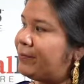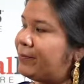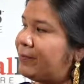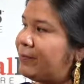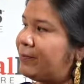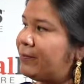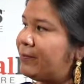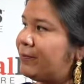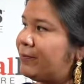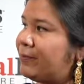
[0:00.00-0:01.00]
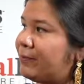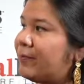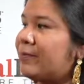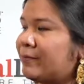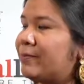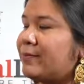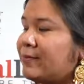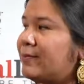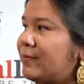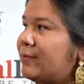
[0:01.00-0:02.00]

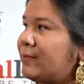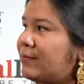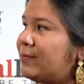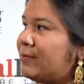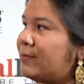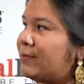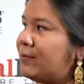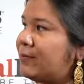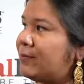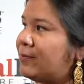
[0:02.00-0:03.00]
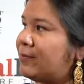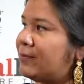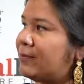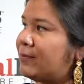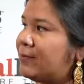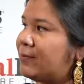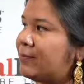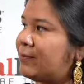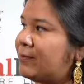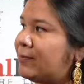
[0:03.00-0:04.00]

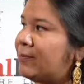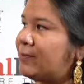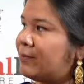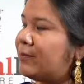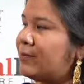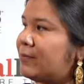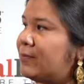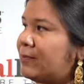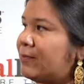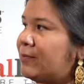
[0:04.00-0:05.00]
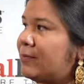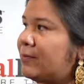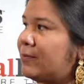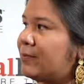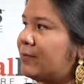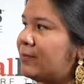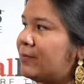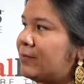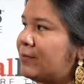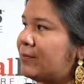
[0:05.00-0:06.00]

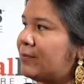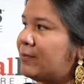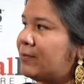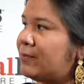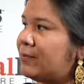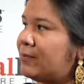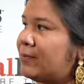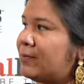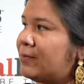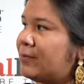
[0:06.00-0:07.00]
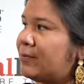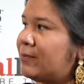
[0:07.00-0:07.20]
(not speaking)